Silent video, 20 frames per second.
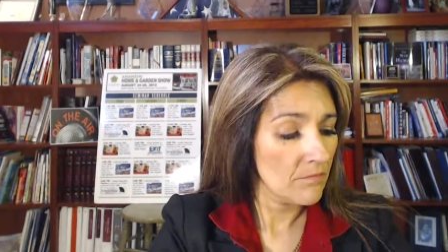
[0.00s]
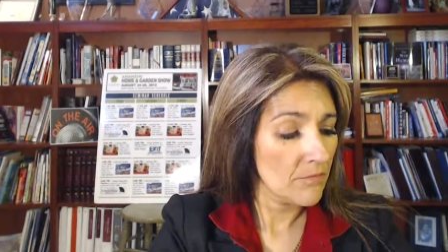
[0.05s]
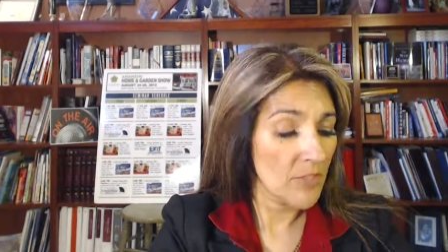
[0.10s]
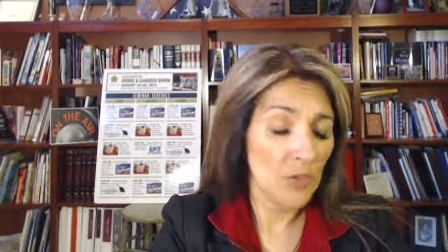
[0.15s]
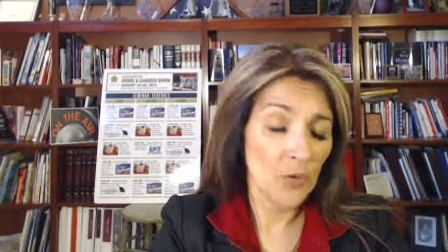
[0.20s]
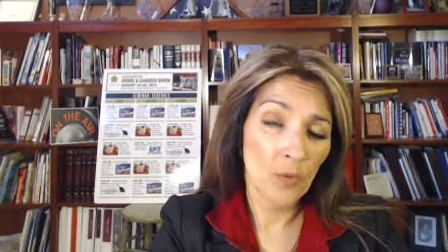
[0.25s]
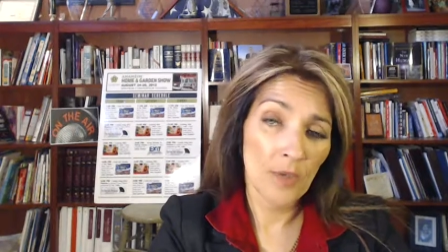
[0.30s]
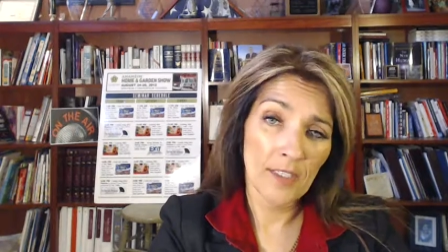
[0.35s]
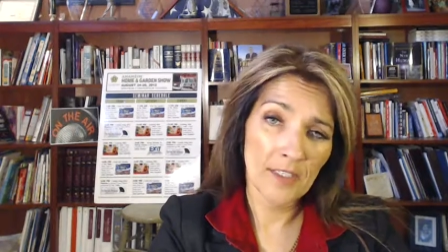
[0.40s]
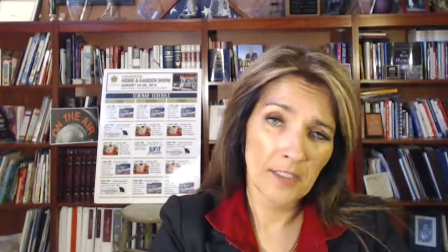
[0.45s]

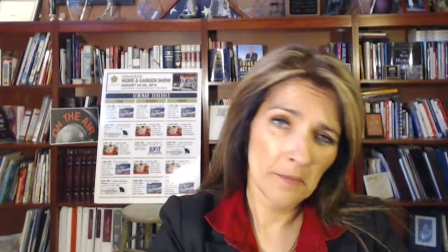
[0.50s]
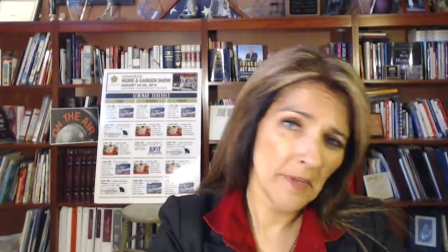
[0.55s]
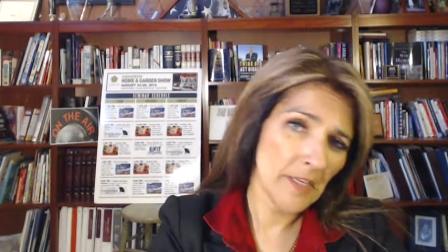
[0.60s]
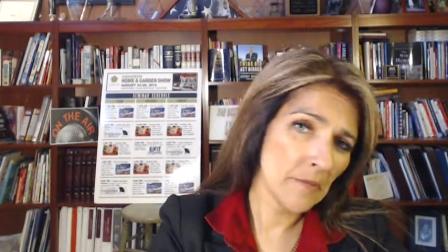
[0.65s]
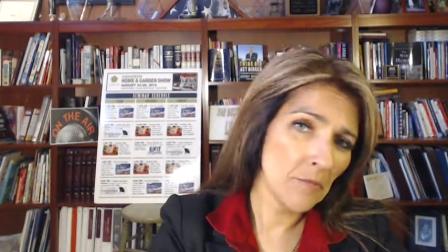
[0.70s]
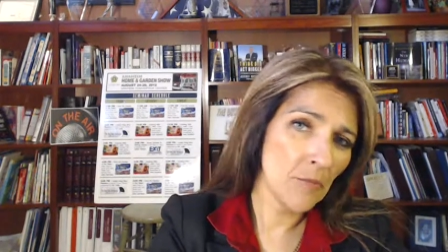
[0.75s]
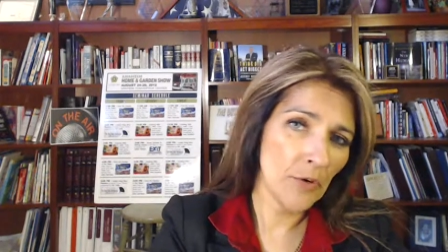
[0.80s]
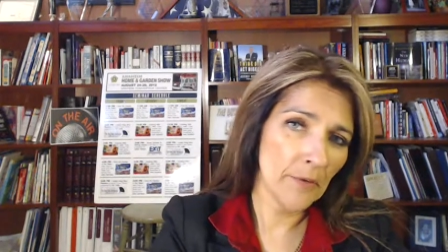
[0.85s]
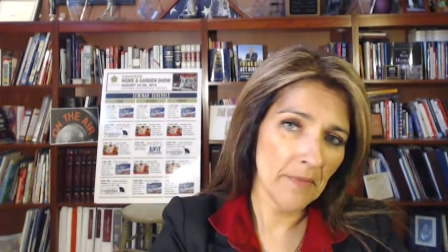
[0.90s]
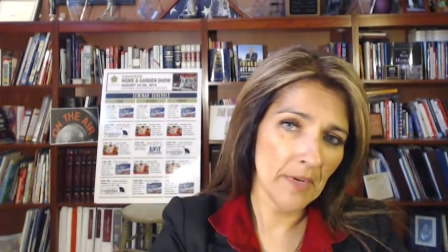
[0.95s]
Do you want to
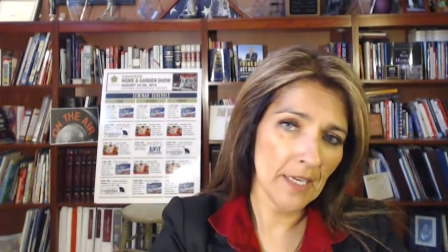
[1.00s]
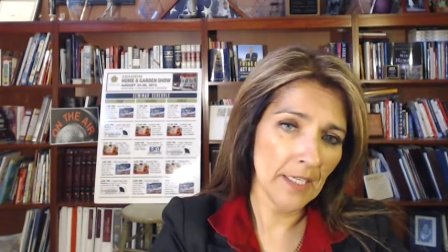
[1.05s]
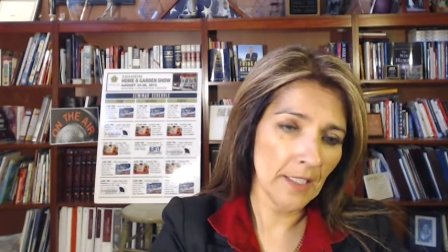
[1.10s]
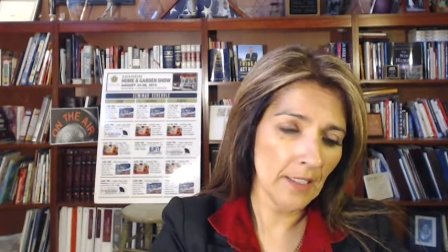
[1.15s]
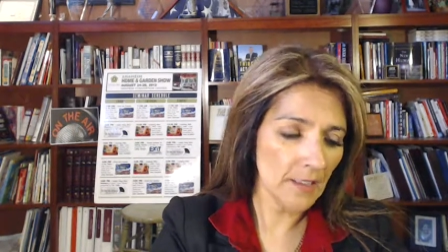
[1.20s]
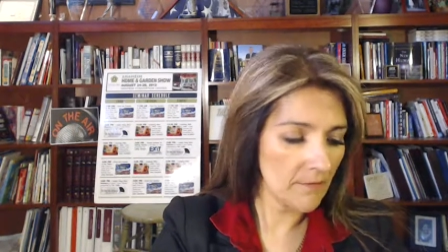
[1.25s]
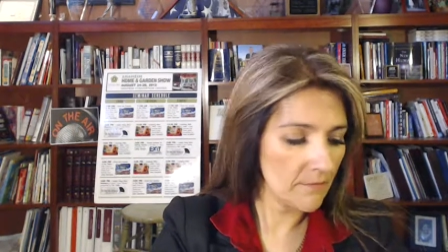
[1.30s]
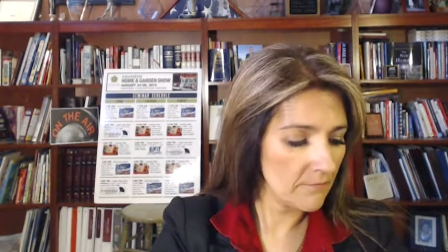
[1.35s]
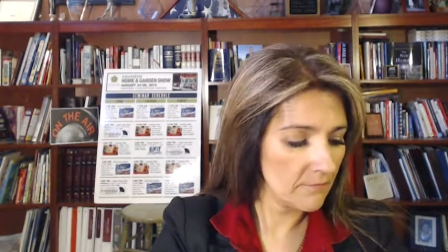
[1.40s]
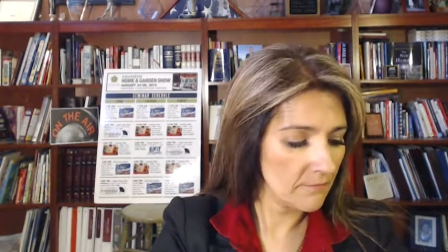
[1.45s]
make more
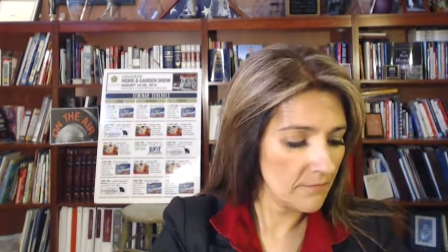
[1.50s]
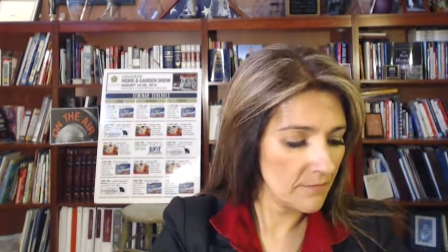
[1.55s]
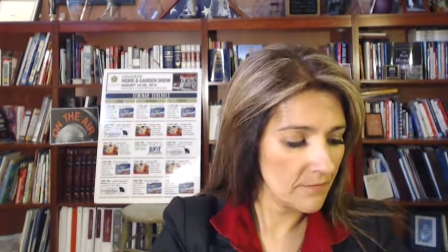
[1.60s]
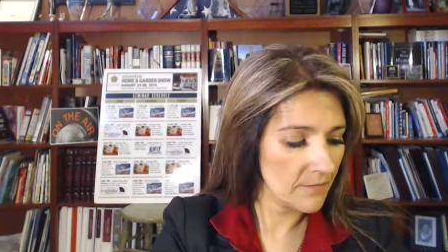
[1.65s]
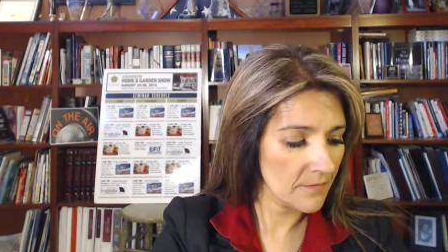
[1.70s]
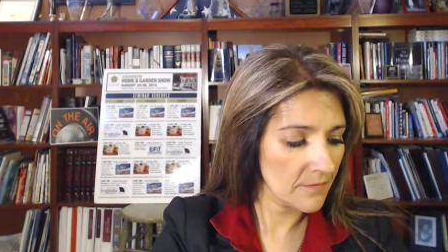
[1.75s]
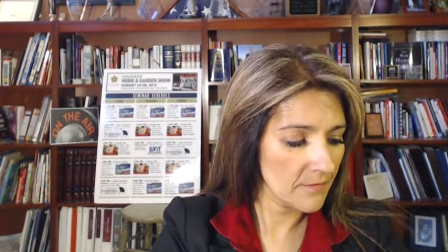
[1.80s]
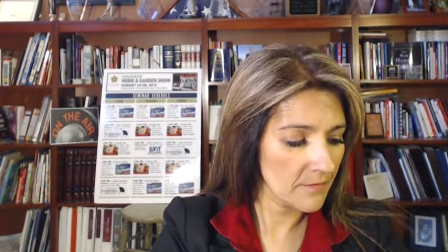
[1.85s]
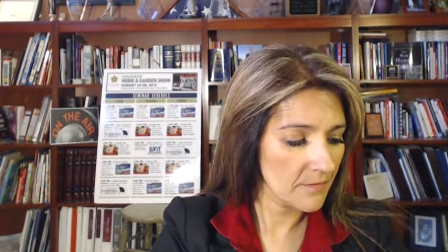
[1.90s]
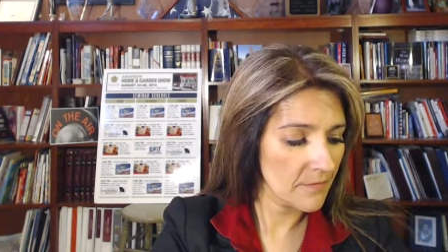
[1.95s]
money?
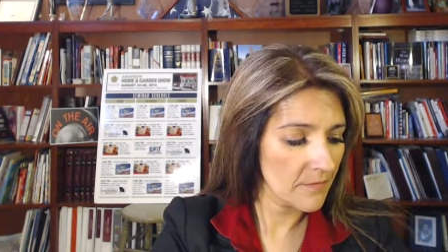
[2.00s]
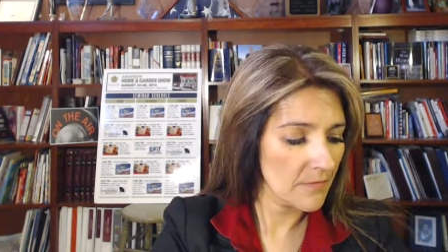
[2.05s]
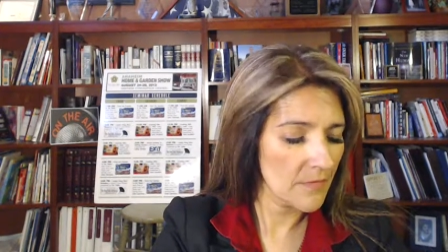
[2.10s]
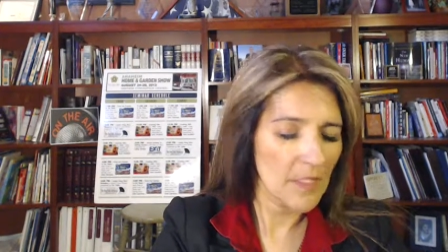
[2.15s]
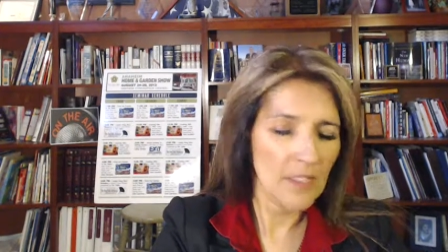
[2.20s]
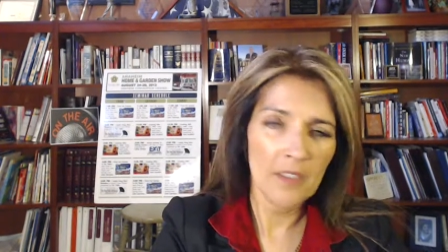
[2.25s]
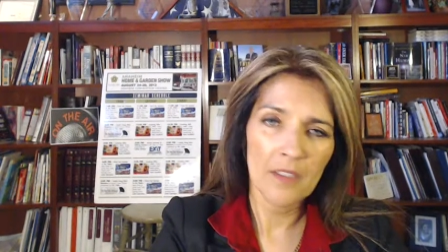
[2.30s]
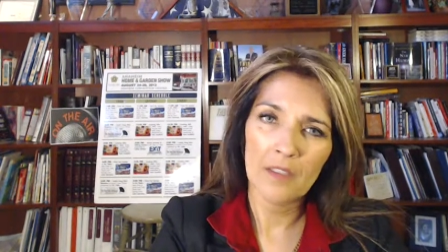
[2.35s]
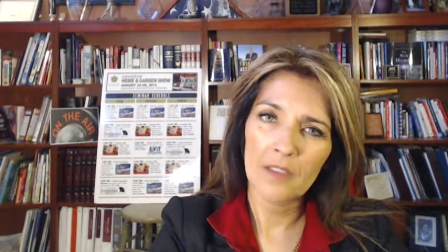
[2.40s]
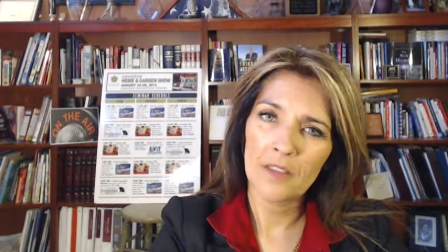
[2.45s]

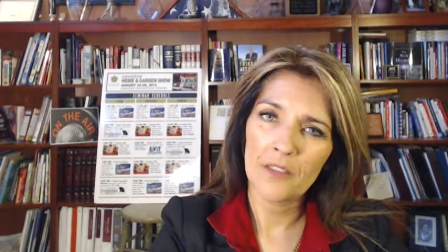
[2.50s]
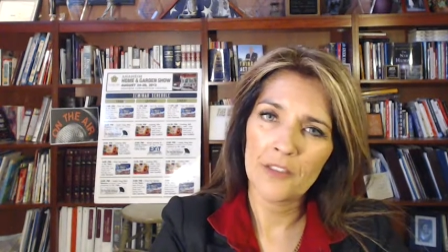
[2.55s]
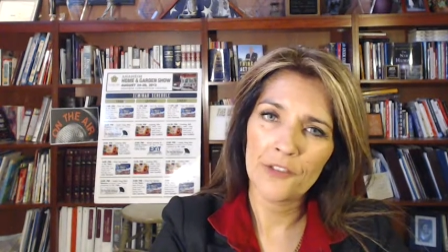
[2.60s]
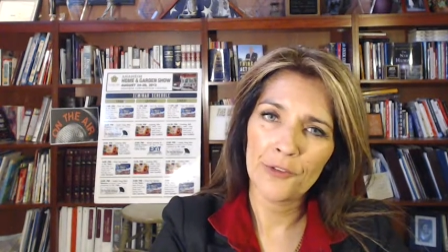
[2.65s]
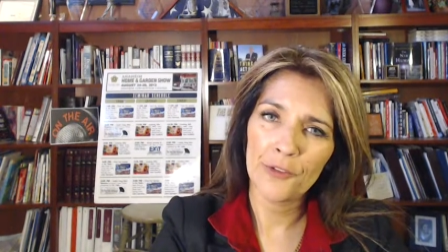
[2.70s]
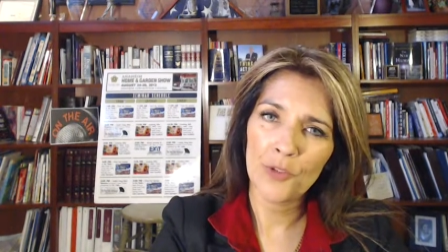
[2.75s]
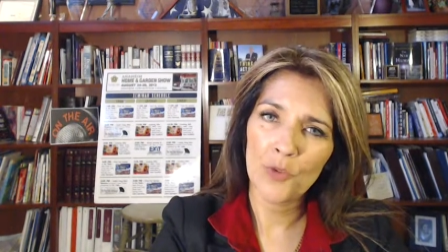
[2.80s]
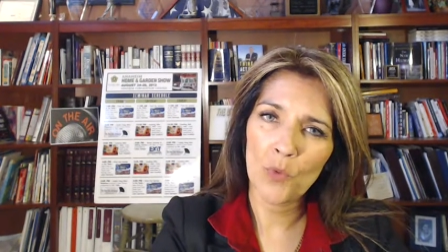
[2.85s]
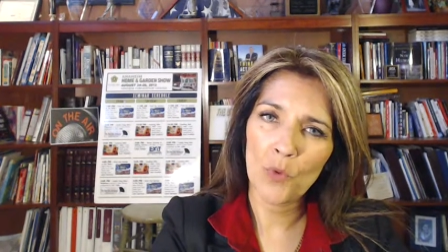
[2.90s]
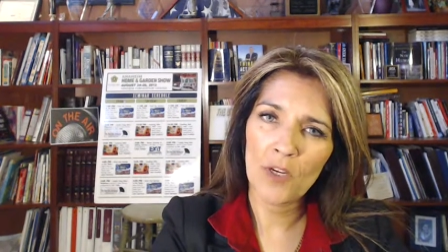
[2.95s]
Do
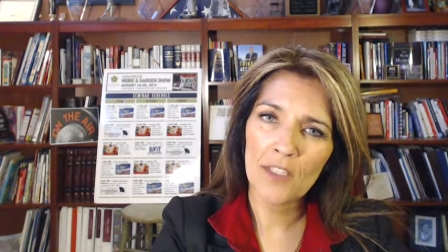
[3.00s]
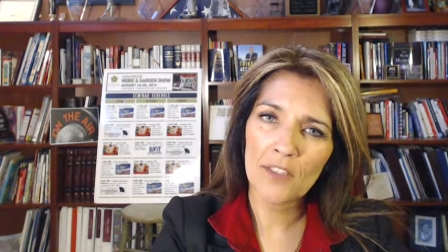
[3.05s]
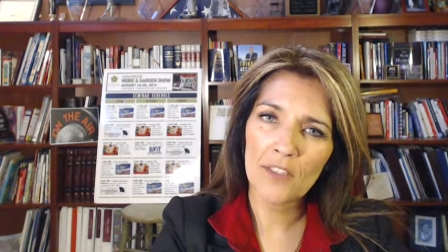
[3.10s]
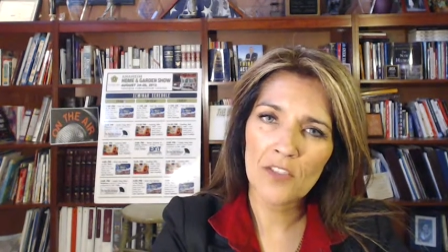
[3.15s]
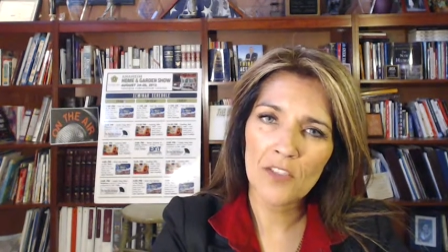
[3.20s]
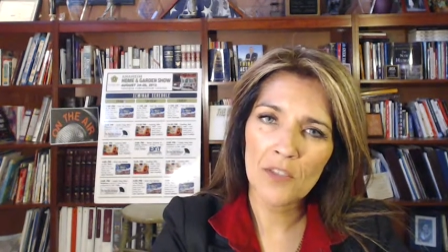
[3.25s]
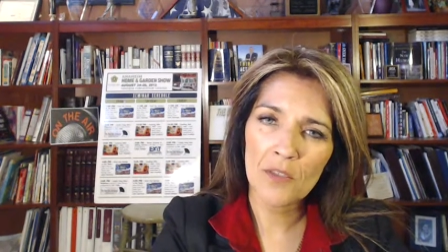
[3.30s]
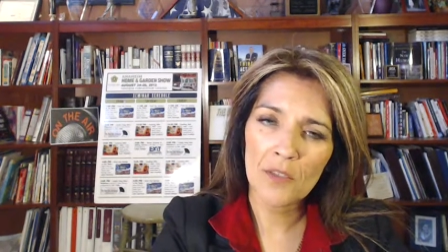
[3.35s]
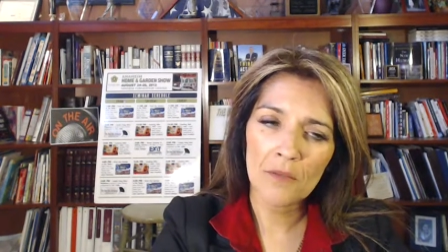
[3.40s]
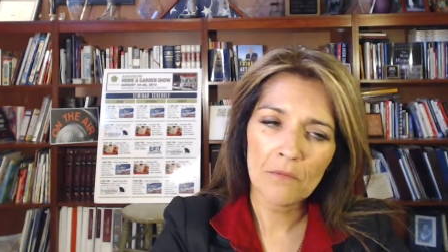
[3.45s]
you want
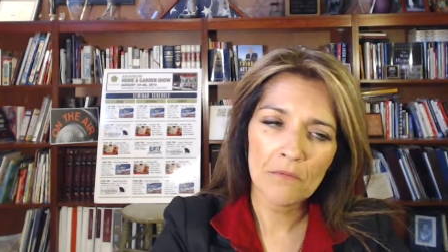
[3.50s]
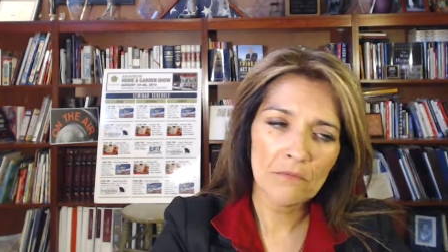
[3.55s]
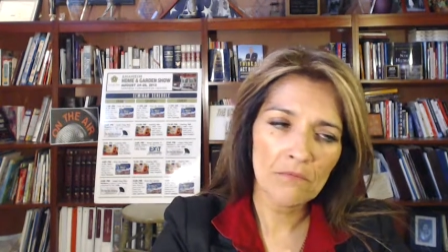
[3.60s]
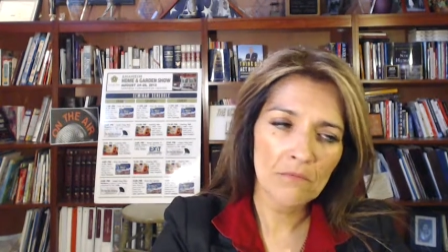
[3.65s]
to